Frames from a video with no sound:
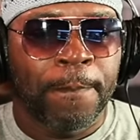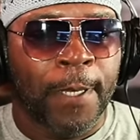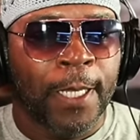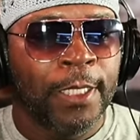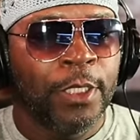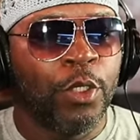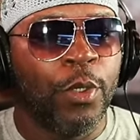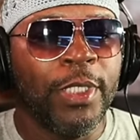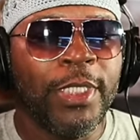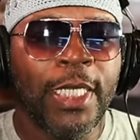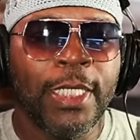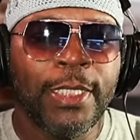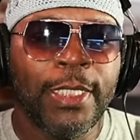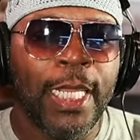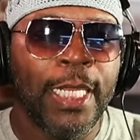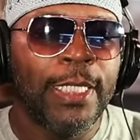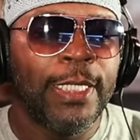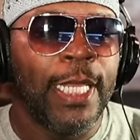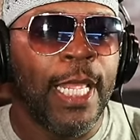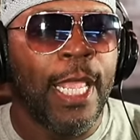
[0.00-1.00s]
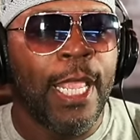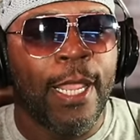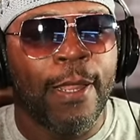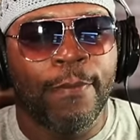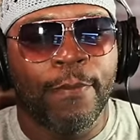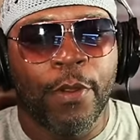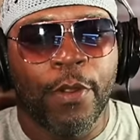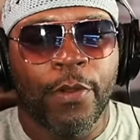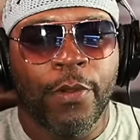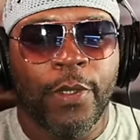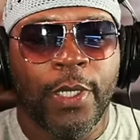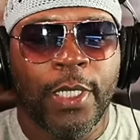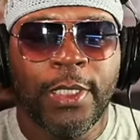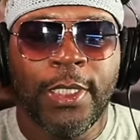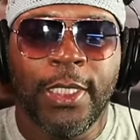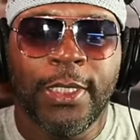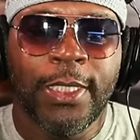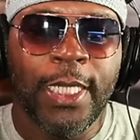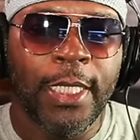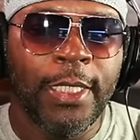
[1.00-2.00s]
So it just take time, bro. It
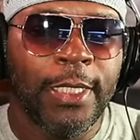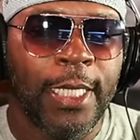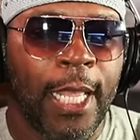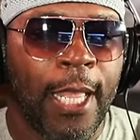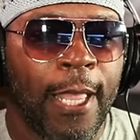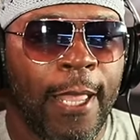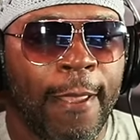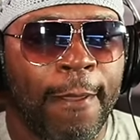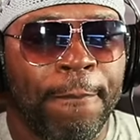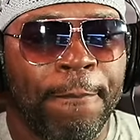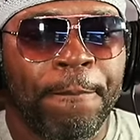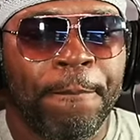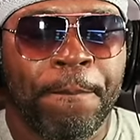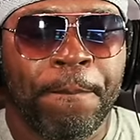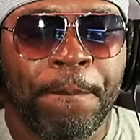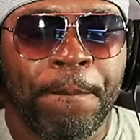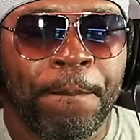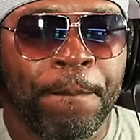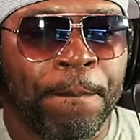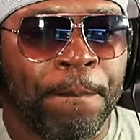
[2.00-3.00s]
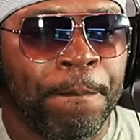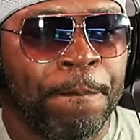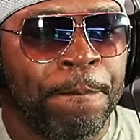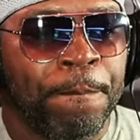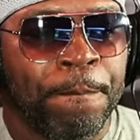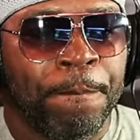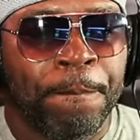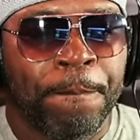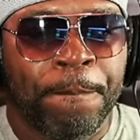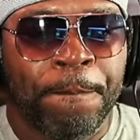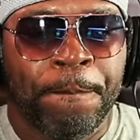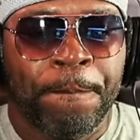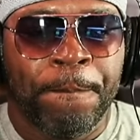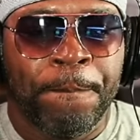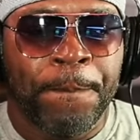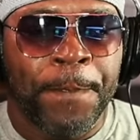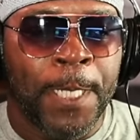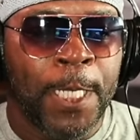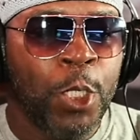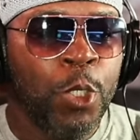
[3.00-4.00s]
just take time.
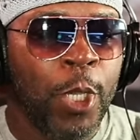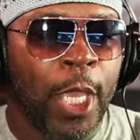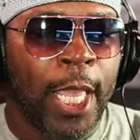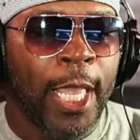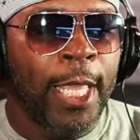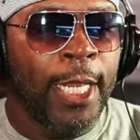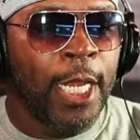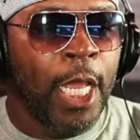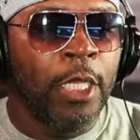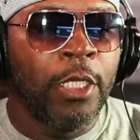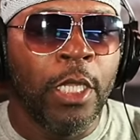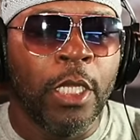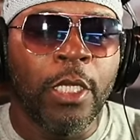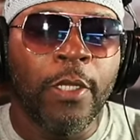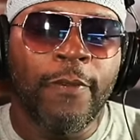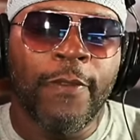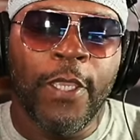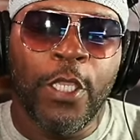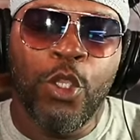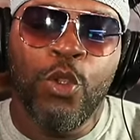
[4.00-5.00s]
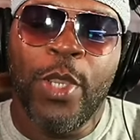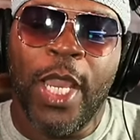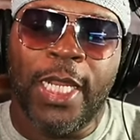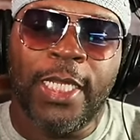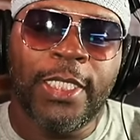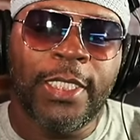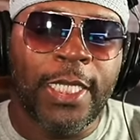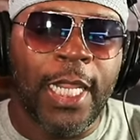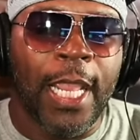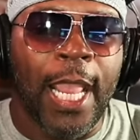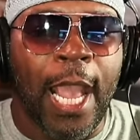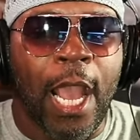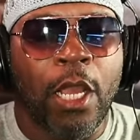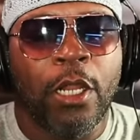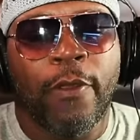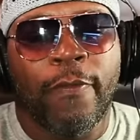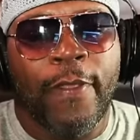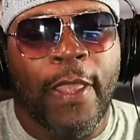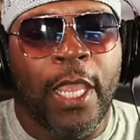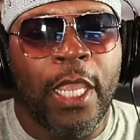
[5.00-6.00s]
And you, and another thing, you got to stay out
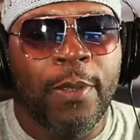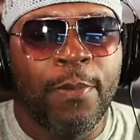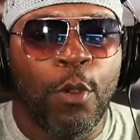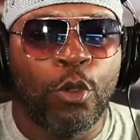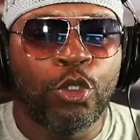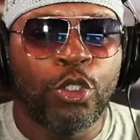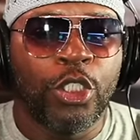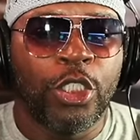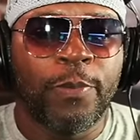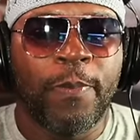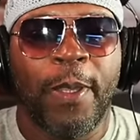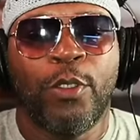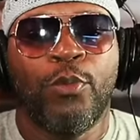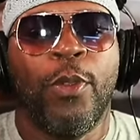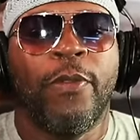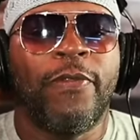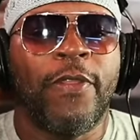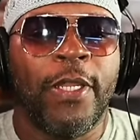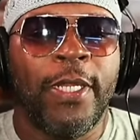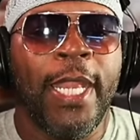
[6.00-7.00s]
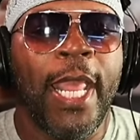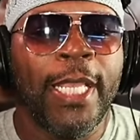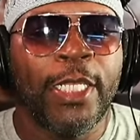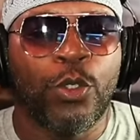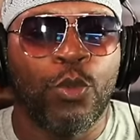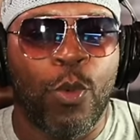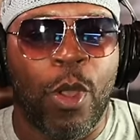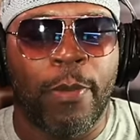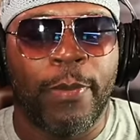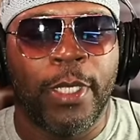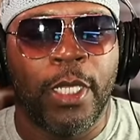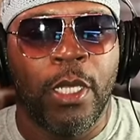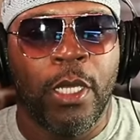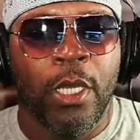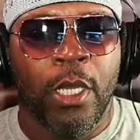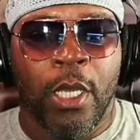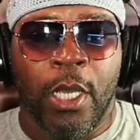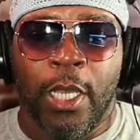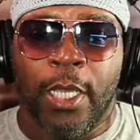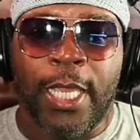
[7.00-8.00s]
of that emotional space with the next woman.
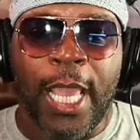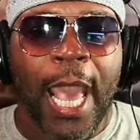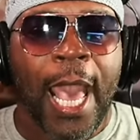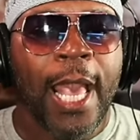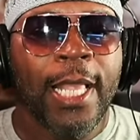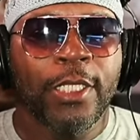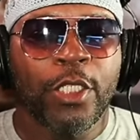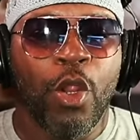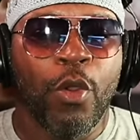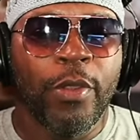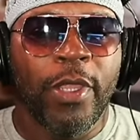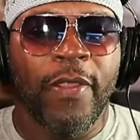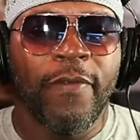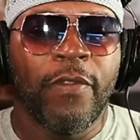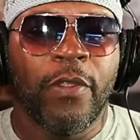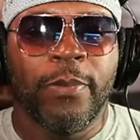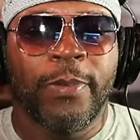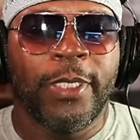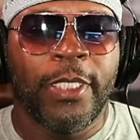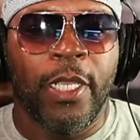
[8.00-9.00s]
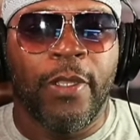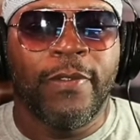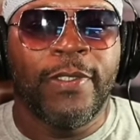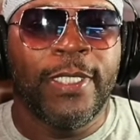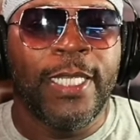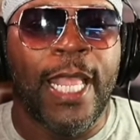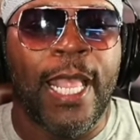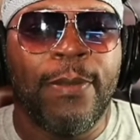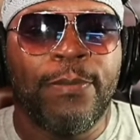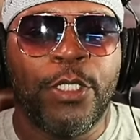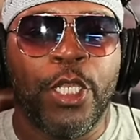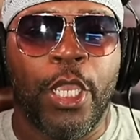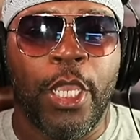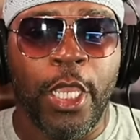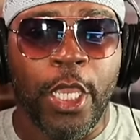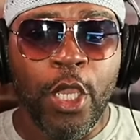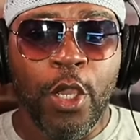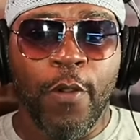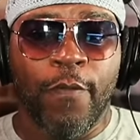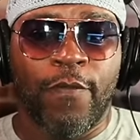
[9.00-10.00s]
Guys don't give themselves time to
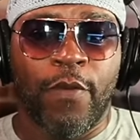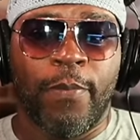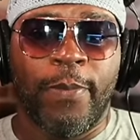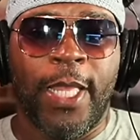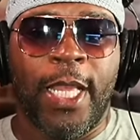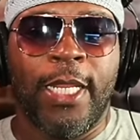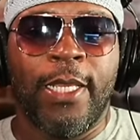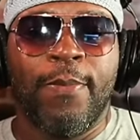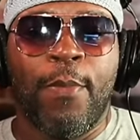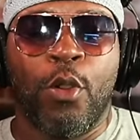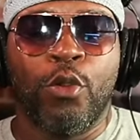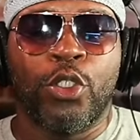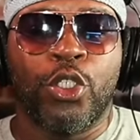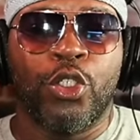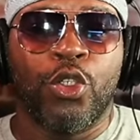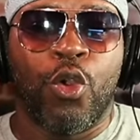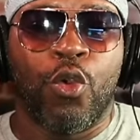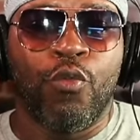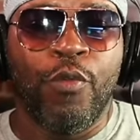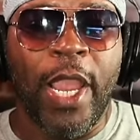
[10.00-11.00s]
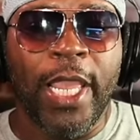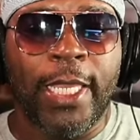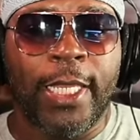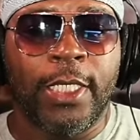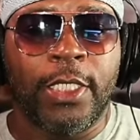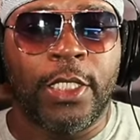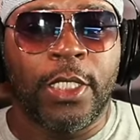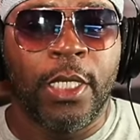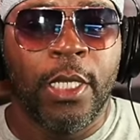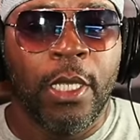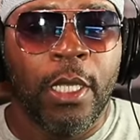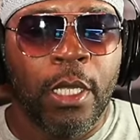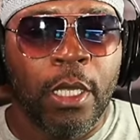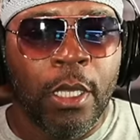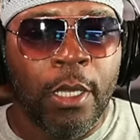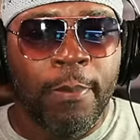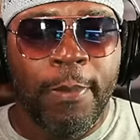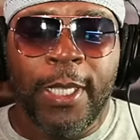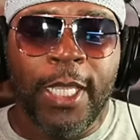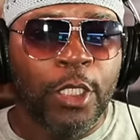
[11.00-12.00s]
heal from that emotional wreckage,
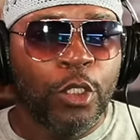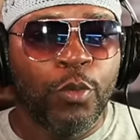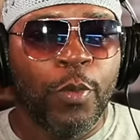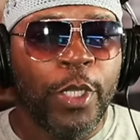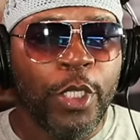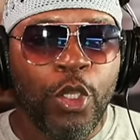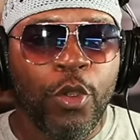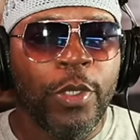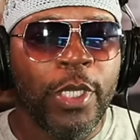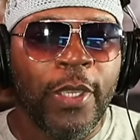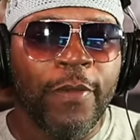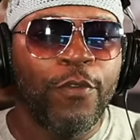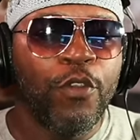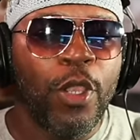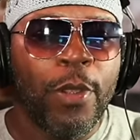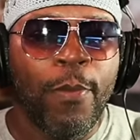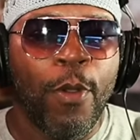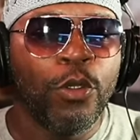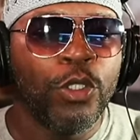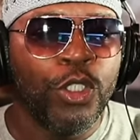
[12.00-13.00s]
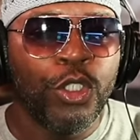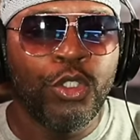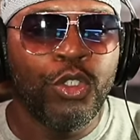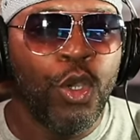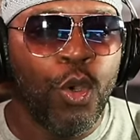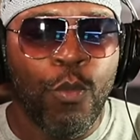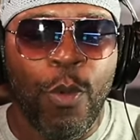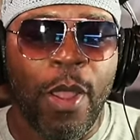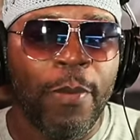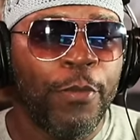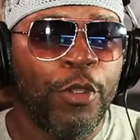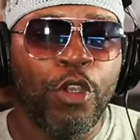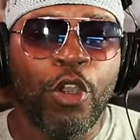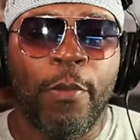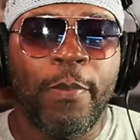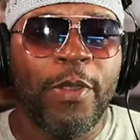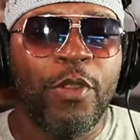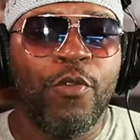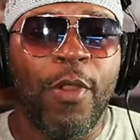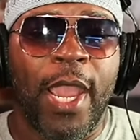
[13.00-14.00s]
because when you give your emotion to a woman, you're going
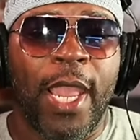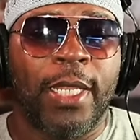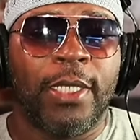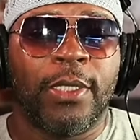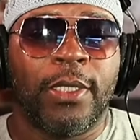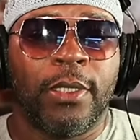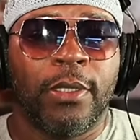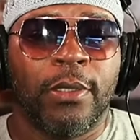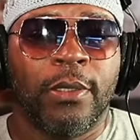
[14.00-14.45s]
to be wrecked.